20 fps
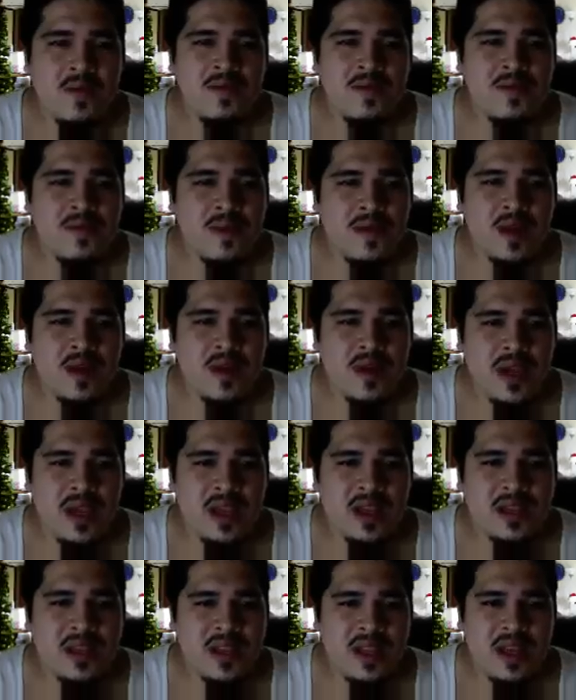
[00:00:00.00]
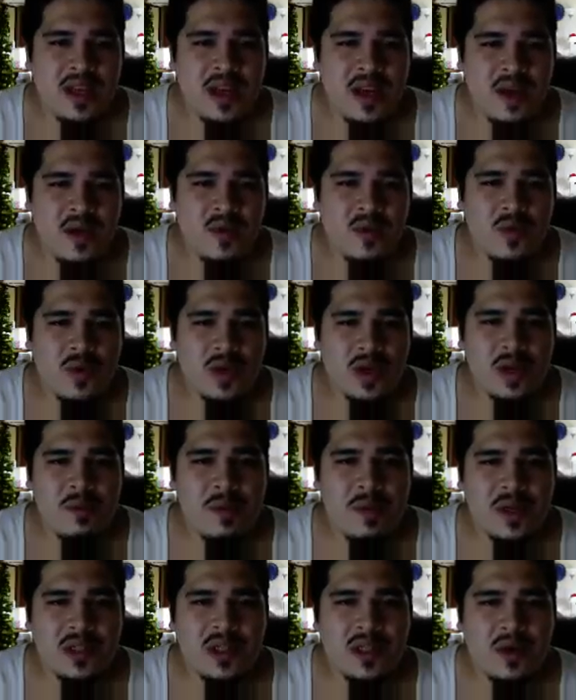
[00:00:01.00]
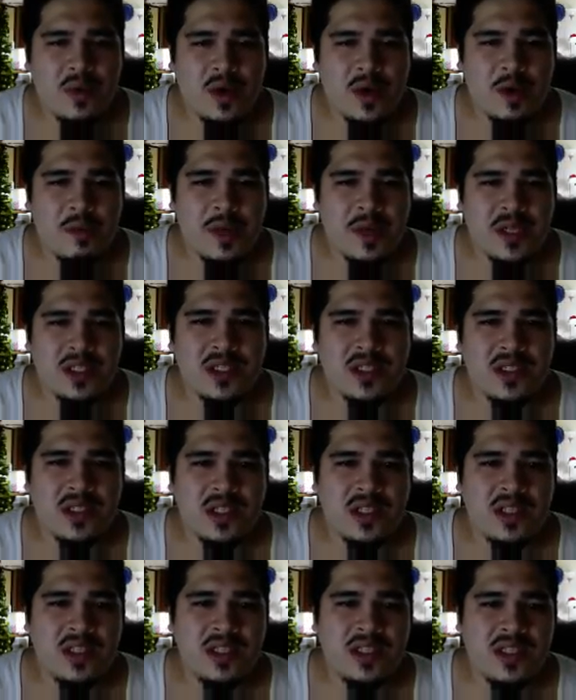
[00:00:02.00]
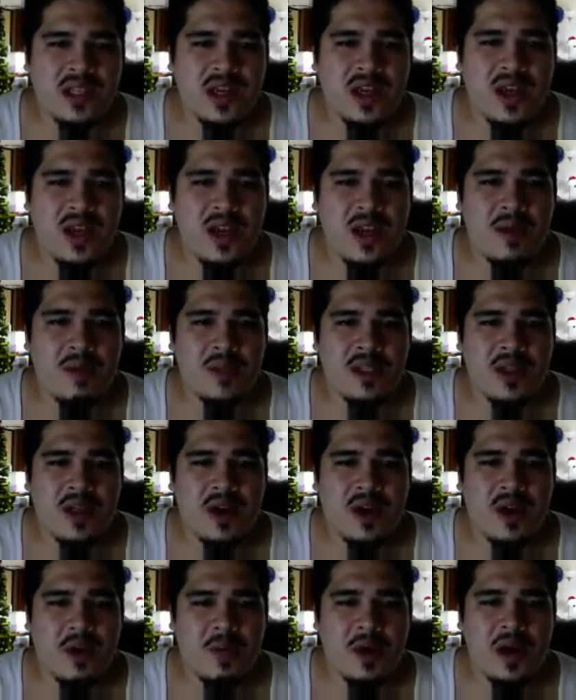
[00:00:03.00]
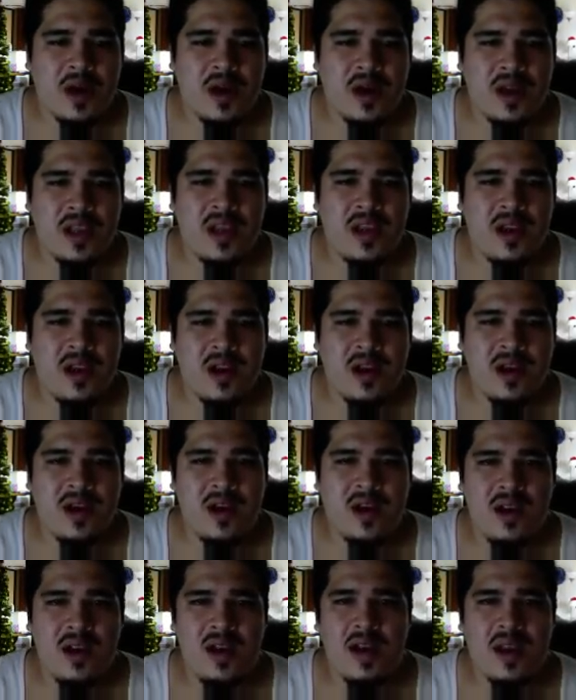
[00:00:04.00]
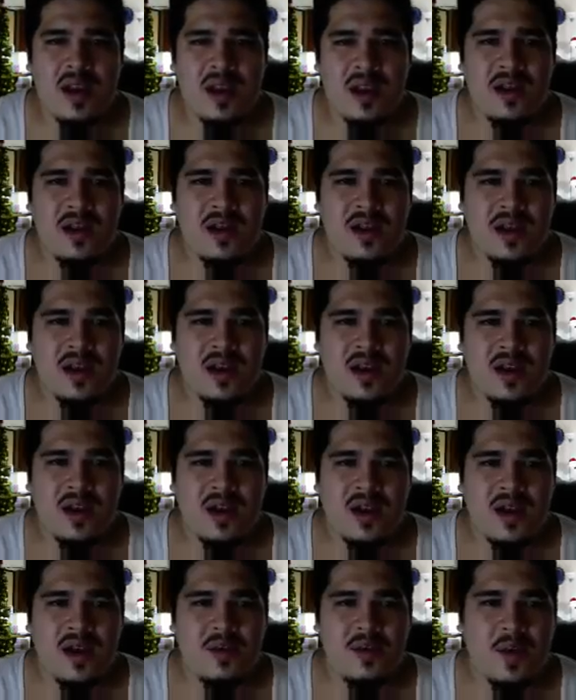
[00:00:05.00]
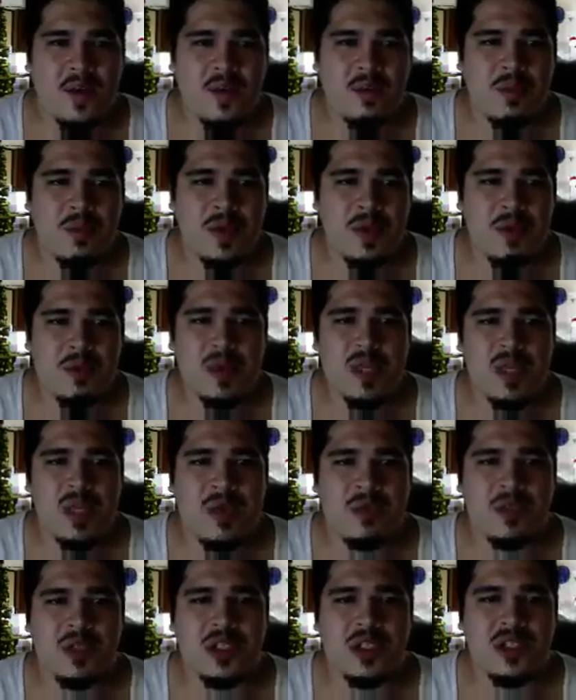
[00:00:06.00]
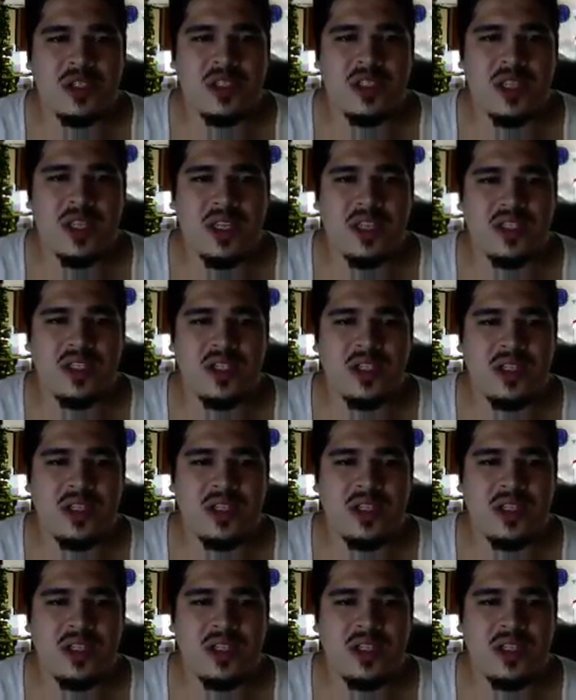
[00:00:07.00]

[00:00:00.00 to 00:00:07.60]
Okay, and then now we're going to build our workbenches. Let's build the armor here, and maybe put up a chemistry station.